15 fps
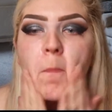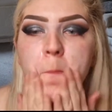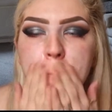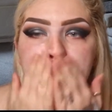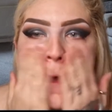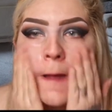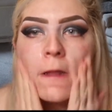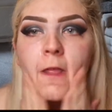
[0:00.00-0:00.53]

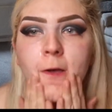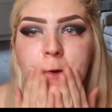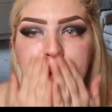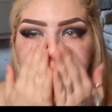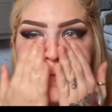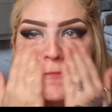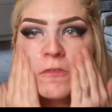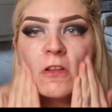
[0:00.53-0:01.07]
apply that
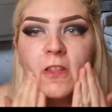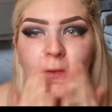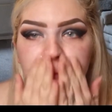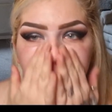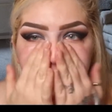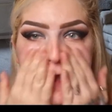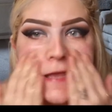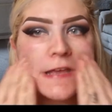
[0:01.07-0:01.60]
all over the
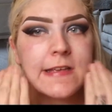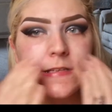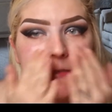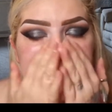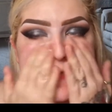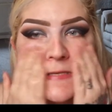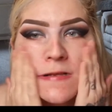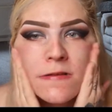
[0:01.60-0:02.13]

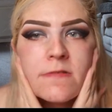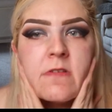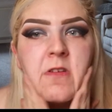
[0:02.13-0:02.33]
face.